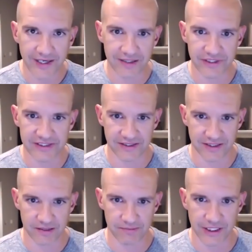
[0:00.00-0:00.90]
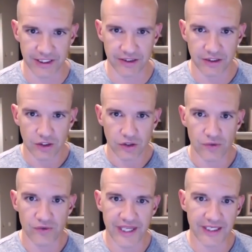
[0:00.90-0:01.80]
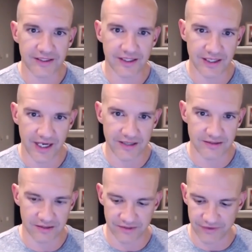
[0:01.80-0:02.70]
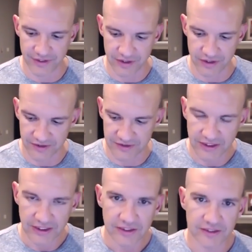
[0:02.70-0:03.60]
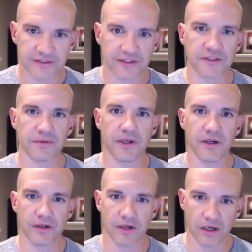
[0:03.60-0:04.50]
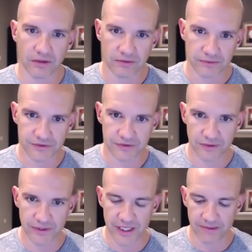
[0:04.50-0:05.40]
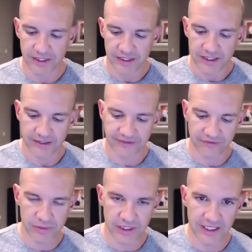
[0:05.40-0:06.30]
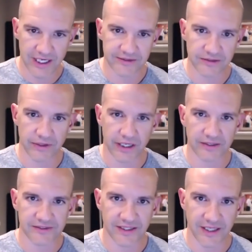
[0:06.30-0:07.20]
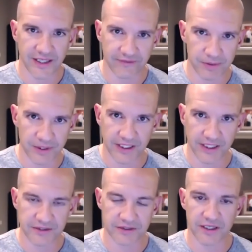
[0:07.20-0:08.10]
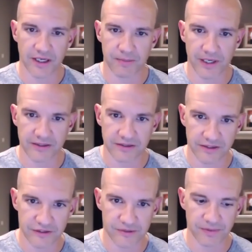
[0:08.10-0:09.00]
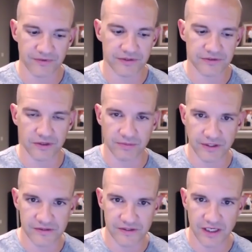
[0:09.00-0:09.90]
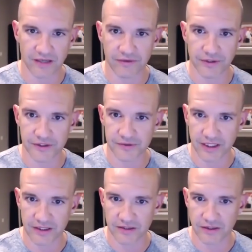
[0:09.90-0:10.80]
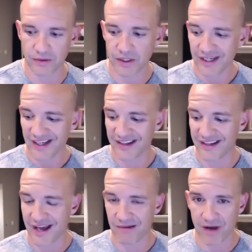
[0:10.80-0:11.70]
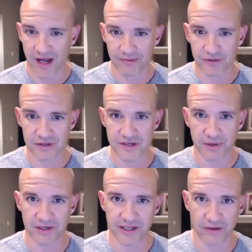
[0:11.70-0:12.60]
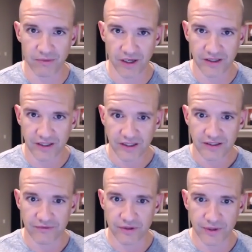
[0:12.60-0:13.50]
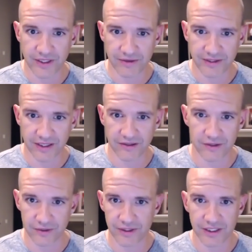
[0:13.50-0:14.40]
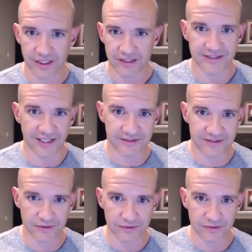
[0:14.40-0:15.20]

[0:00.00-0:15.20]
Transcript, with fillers: it to anybody who then cannot deliver the goods. Because here's where it'll go. Screwed up. If everybody got to go out and say, I'm a pediatric chiropractor, here's the perfect storm, here's the combo, here's what I can do. And then that mom shows up on day one, no idea what the hell you're doing, Day two,